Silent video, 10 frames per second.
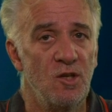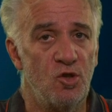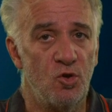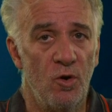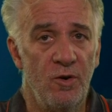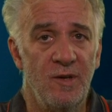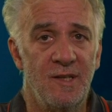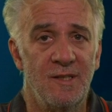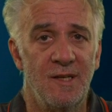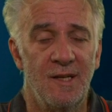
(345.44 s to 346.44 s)
shorter
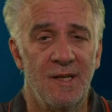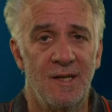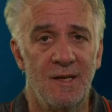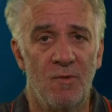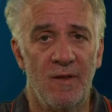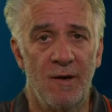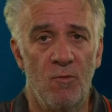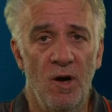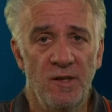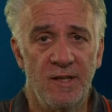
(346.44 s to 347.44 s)
in what they
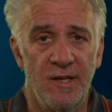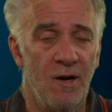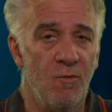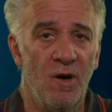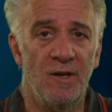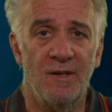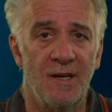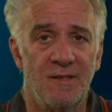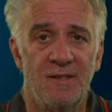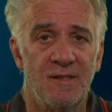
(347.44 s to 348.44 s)
want. They don't want
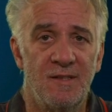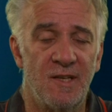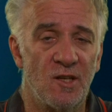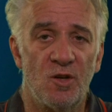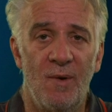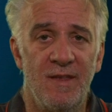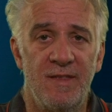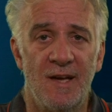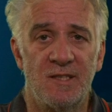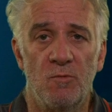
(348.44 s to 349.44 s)
6,000 or
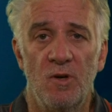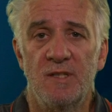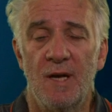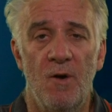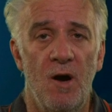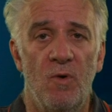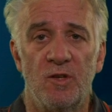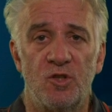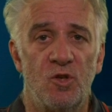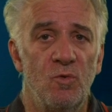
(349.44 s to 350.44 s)
8,000 words. They might
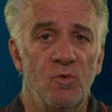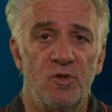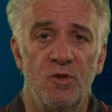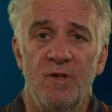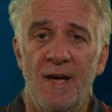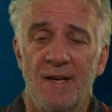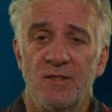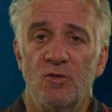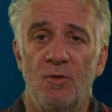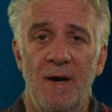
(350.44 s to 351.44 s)
want
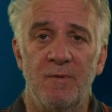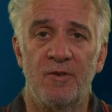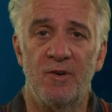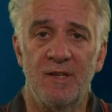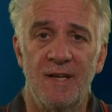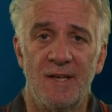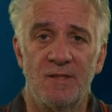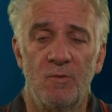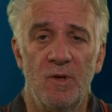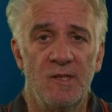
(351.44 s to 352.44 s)
2,000 or maybe
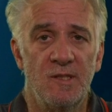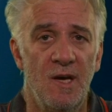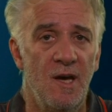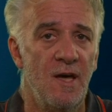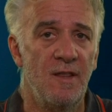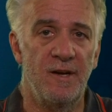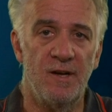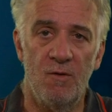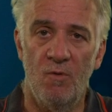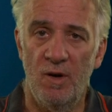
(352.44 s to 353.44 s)
3,000 words. They
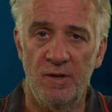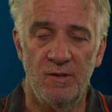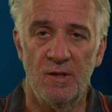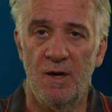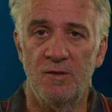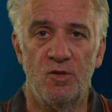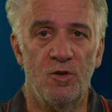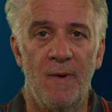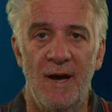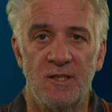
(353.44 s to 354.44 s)
don't want
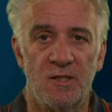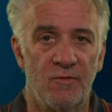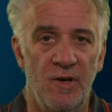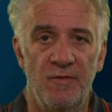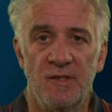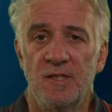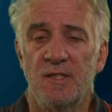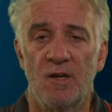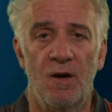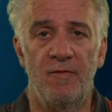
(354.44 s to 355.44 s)
2 pages of references.
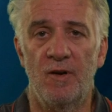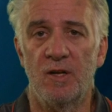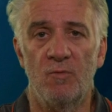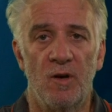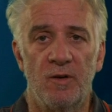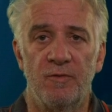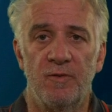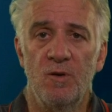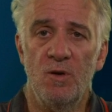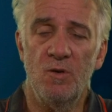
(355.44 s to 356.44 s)
They often only want a
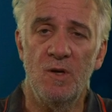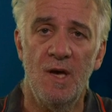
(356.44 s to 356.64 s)
few.